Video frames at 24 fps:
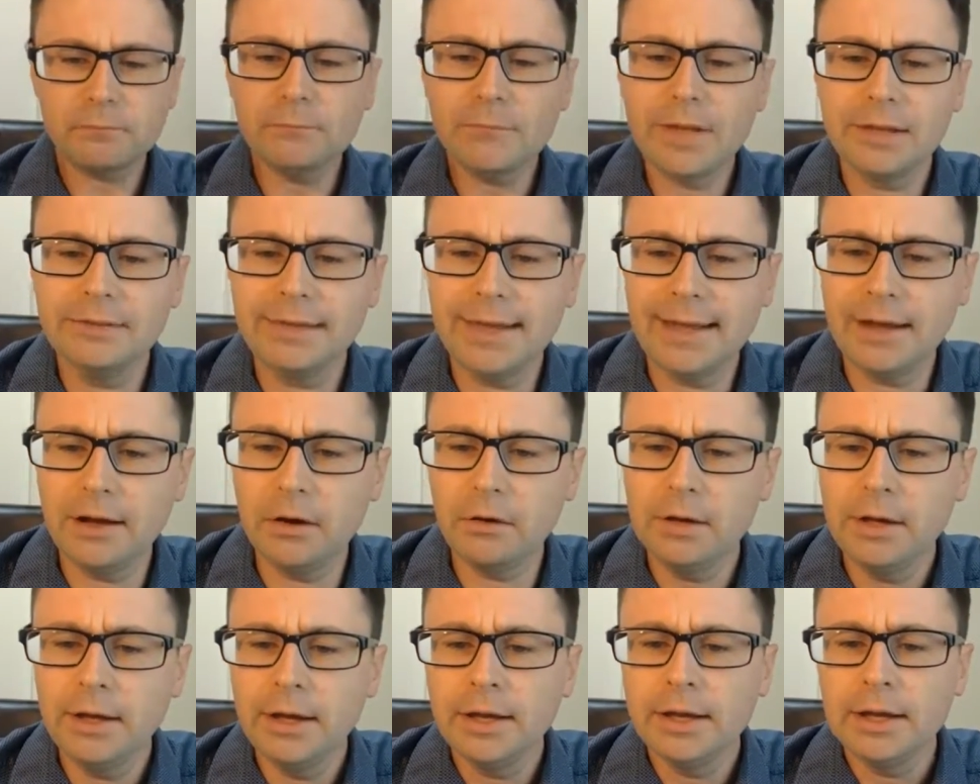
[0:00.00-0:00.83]
Now,
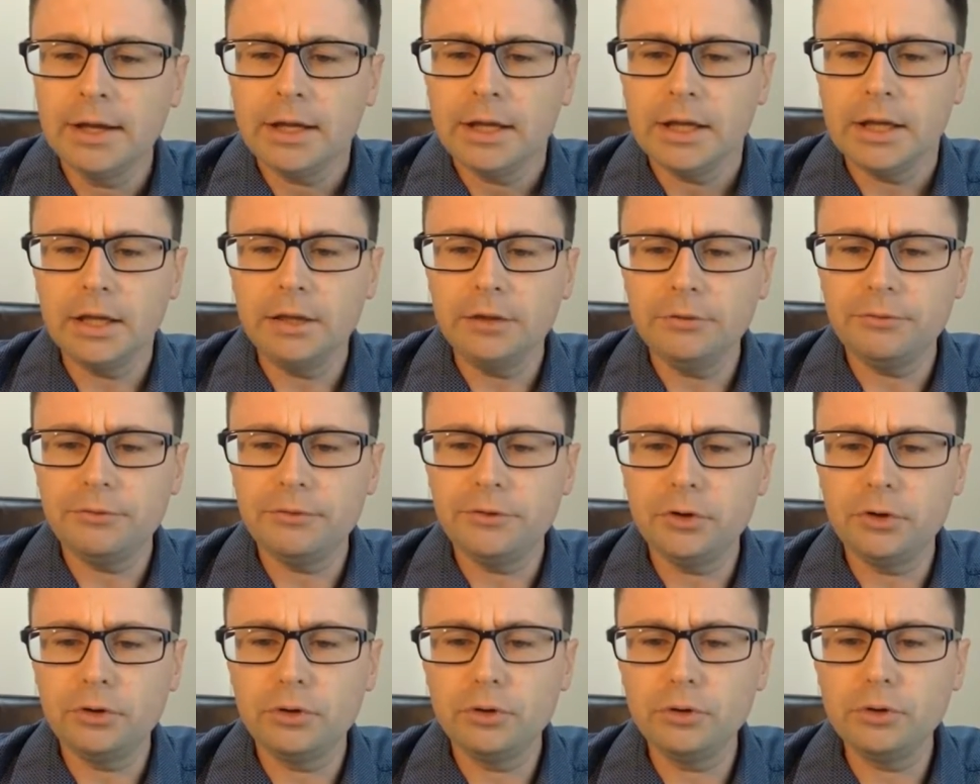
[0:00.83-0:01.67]
if
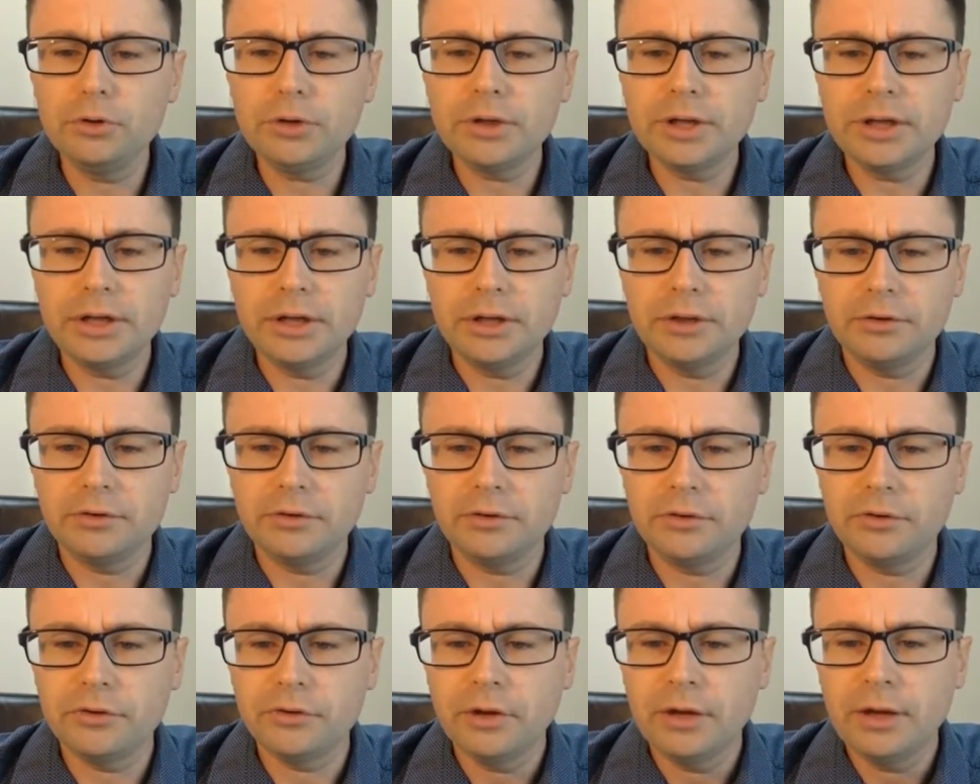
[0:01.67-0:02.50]
you look
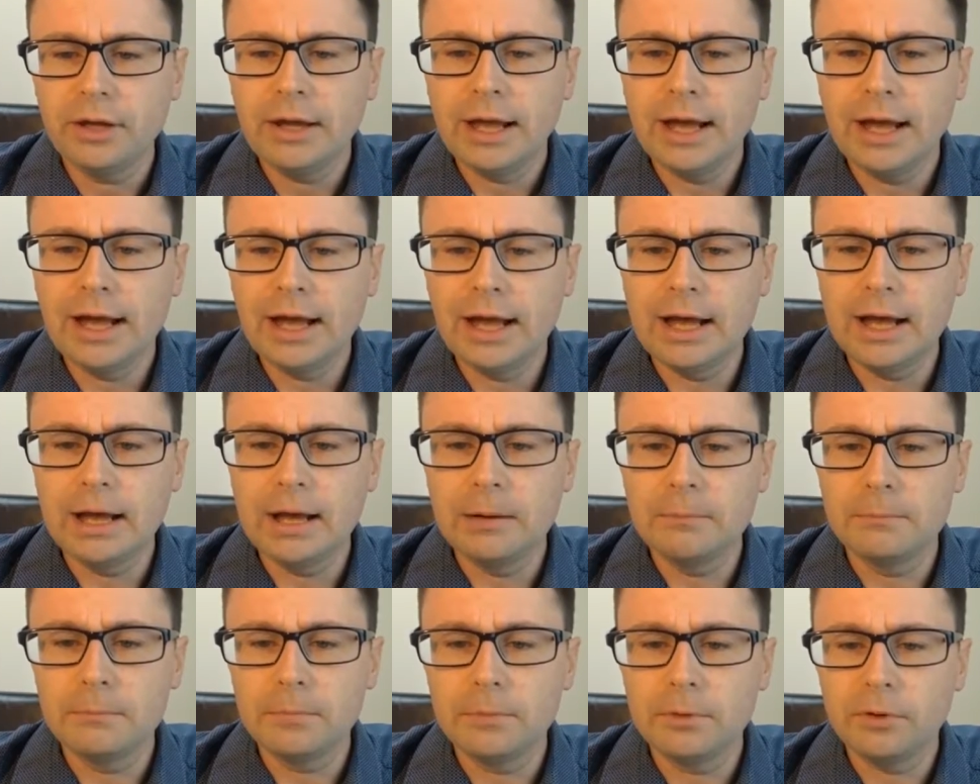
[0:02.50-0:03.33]
at
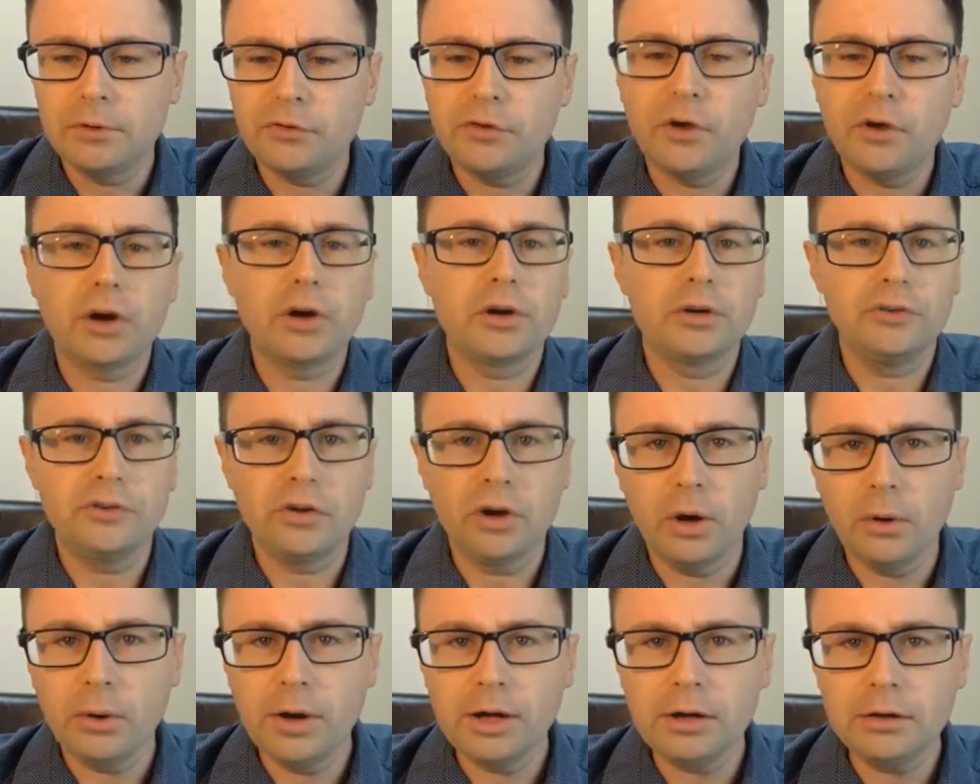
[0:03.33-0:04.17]

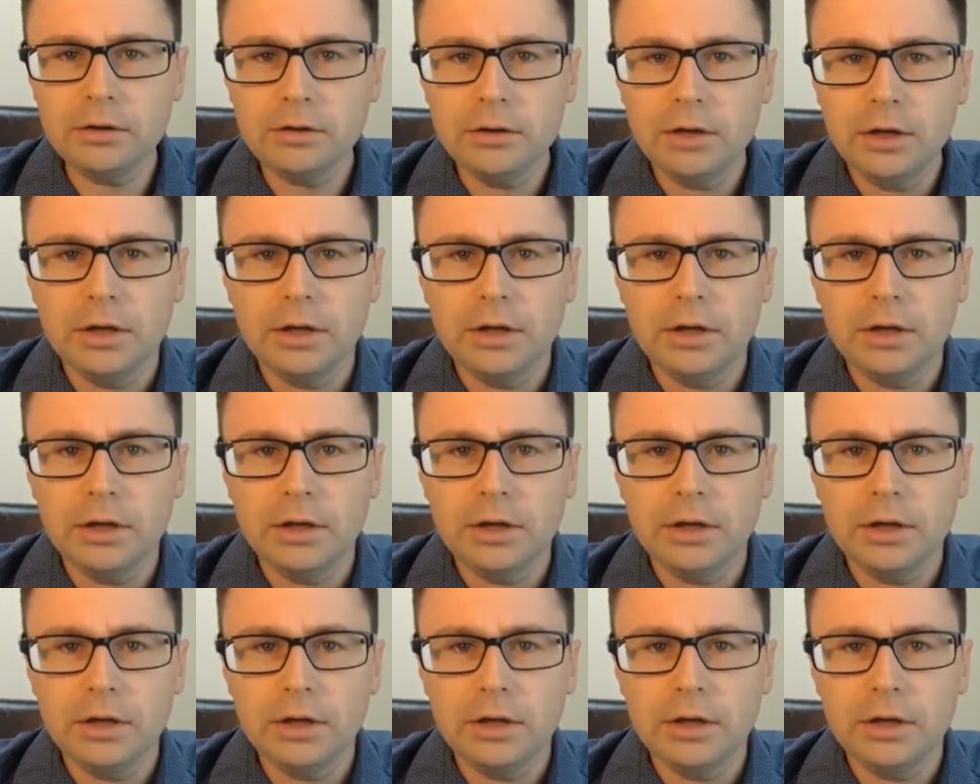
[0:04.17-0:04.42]
Sokotoa,